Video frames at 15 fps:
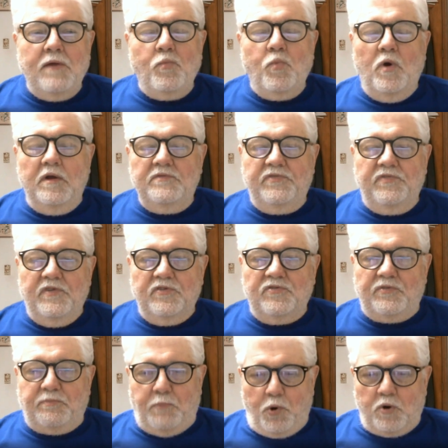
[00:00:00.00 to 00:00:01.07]
was the
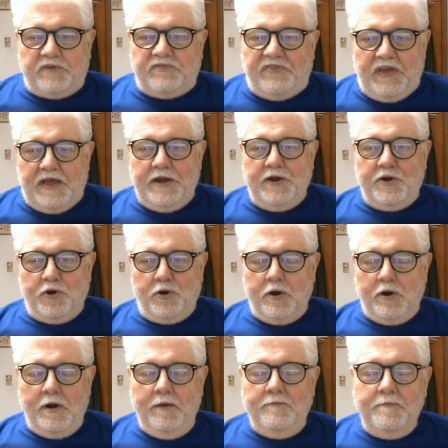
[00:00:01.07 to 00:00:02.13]
sports
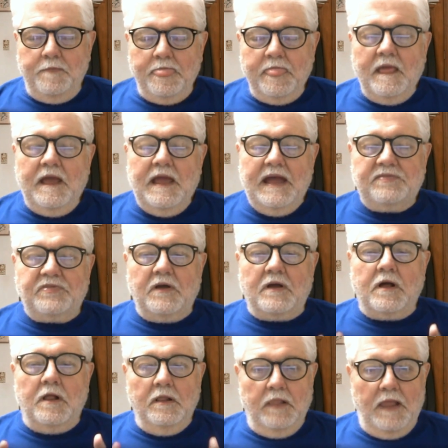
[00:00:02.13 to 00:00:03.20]
editor at the
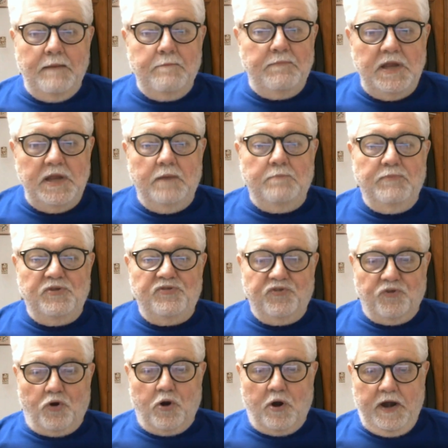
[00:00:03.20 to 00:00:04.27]
Columbia
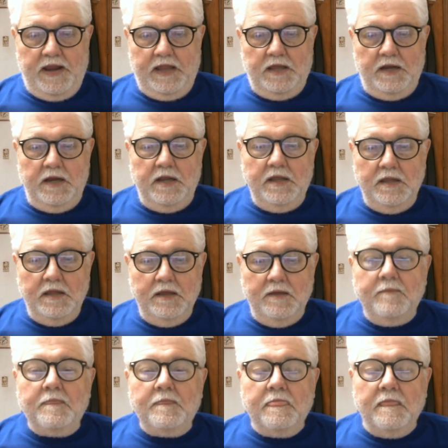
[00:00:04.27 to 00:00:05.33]
Missourian
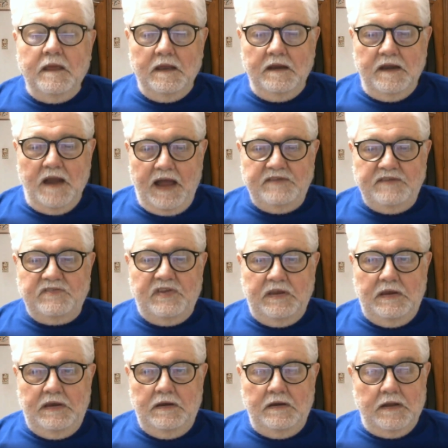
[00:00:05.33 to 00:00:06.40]
in
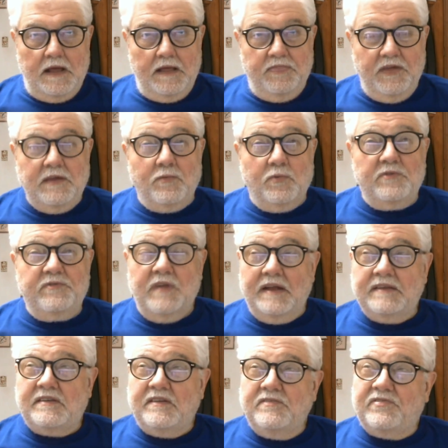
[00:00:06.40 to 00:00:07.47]

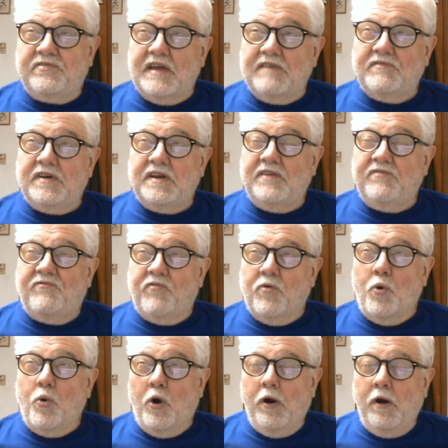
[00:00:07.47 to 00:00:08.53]

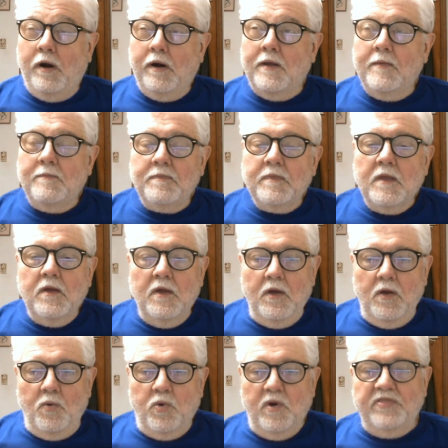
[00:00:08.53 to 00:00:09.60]
1974,
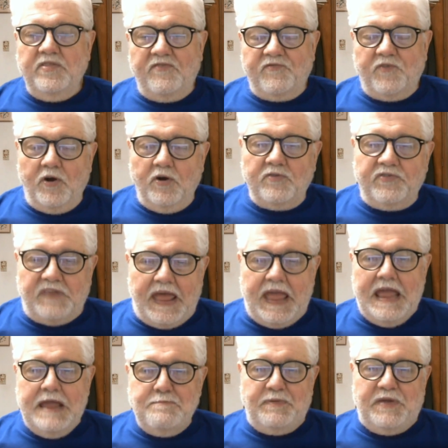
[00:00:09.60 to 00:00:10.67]
when the first
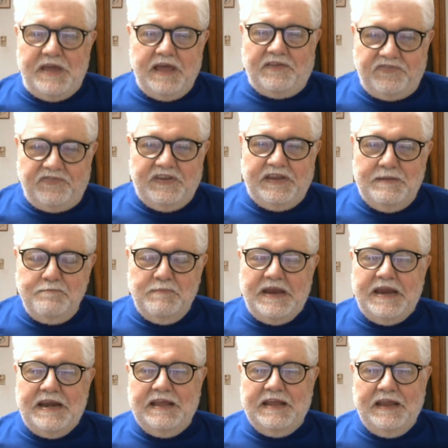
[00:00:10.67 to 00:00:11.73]
APSE
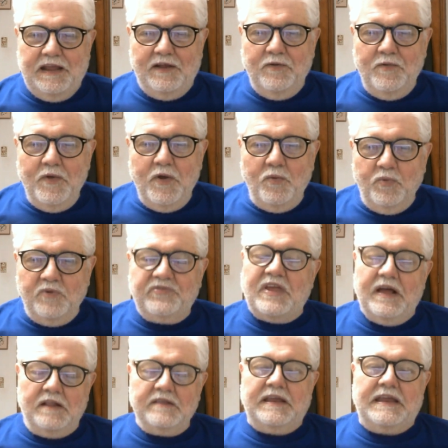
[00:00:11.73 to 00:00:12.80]
meeting was
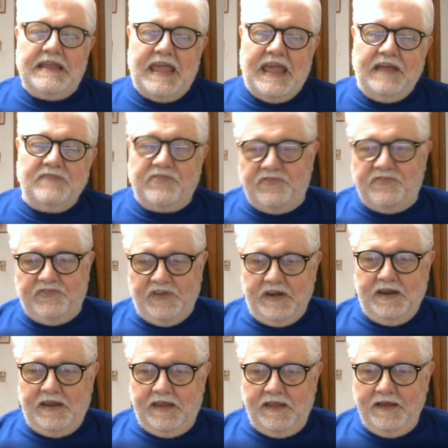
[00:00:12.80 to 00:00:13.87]
held in Kansas
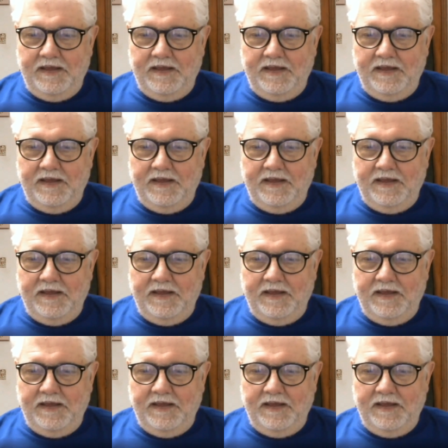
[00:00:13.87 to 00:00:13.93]
City.